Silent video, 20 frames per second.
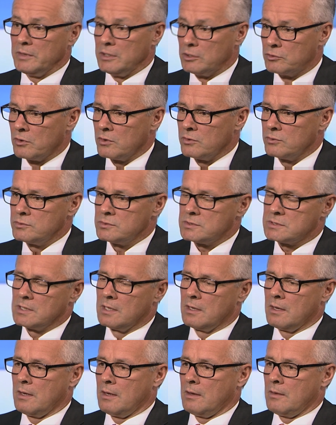grows.
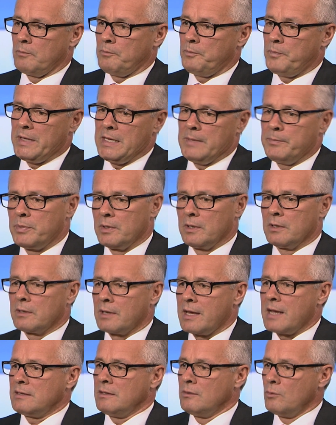People are
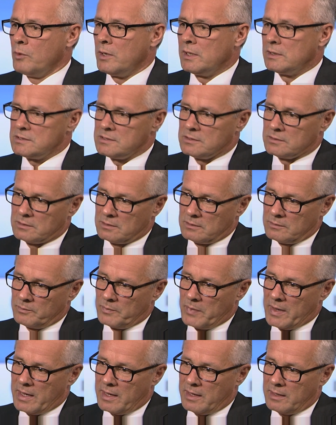getting wealthier
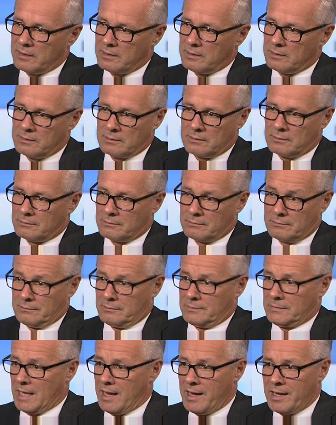by
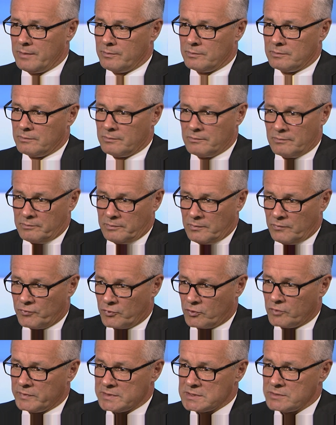time for
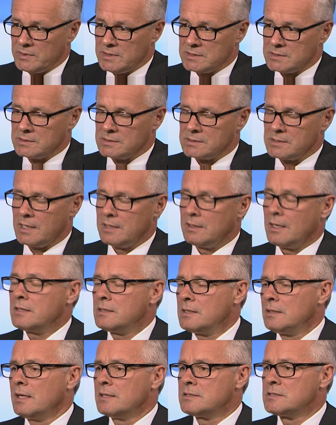obvious reasons. And I
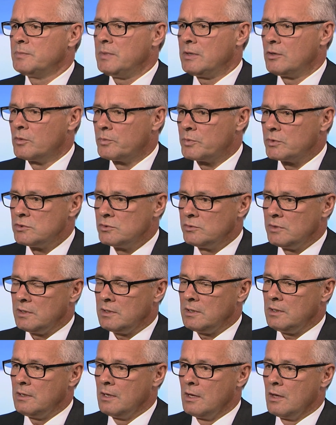think that's a big
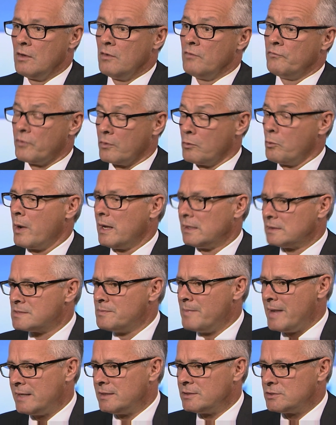opportunity for wealth
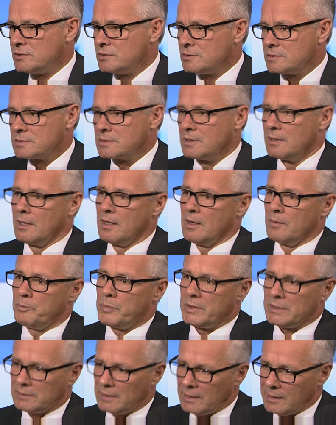managers,
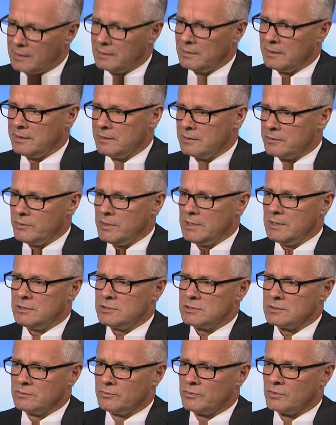particularly in the
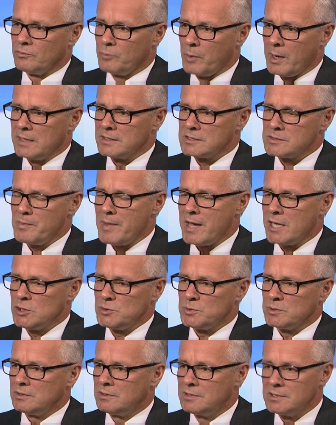region where wealth
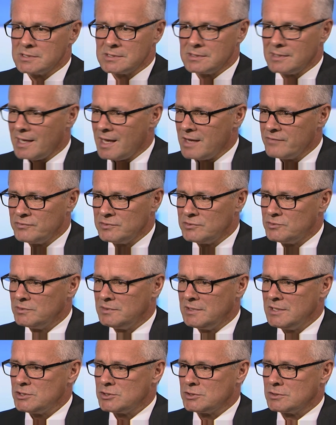management doesn't have a
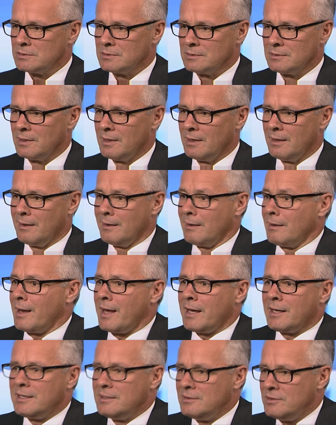tradition
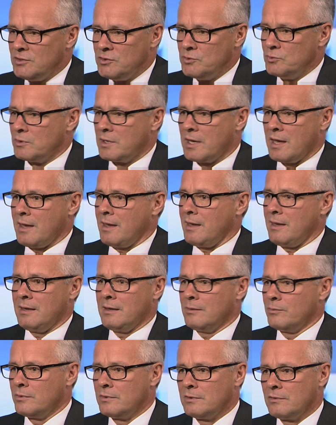like in the UK,
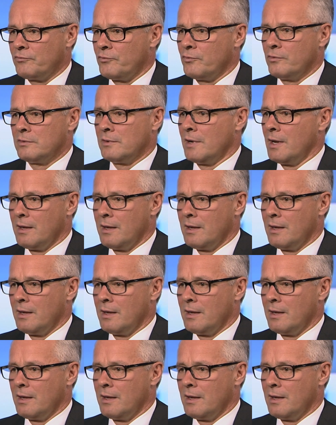where for